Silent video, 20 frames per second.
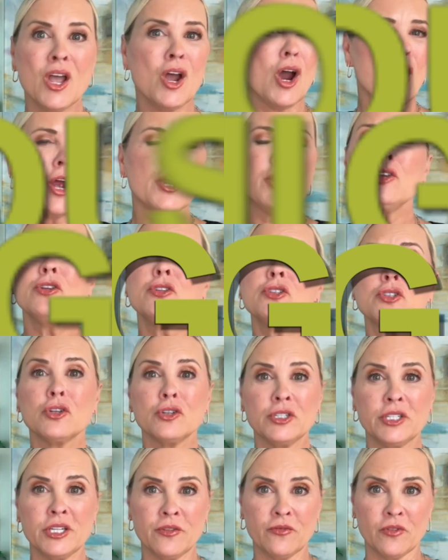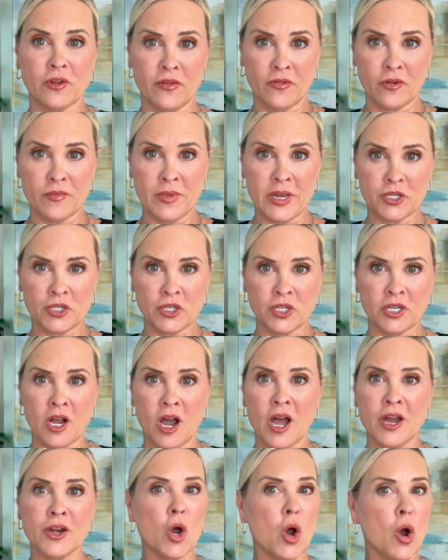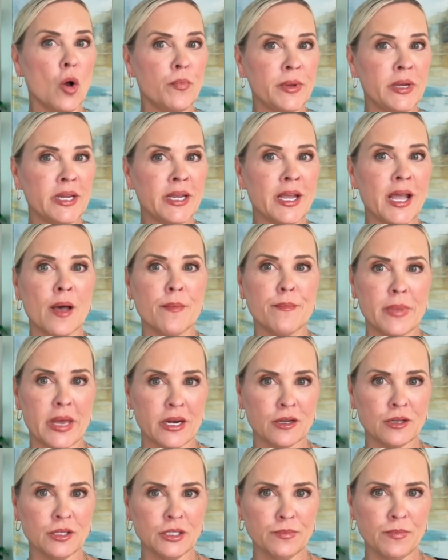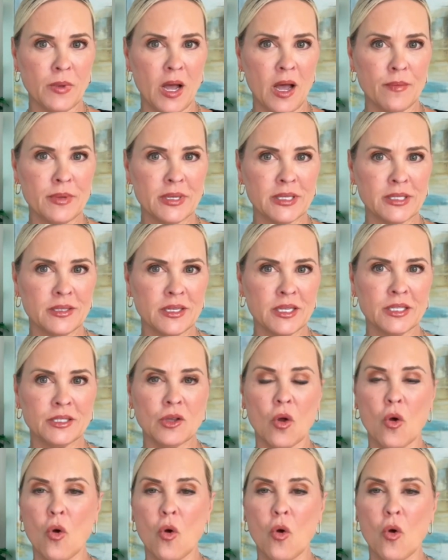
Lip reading: Are you searching for information on opening a medical spa business?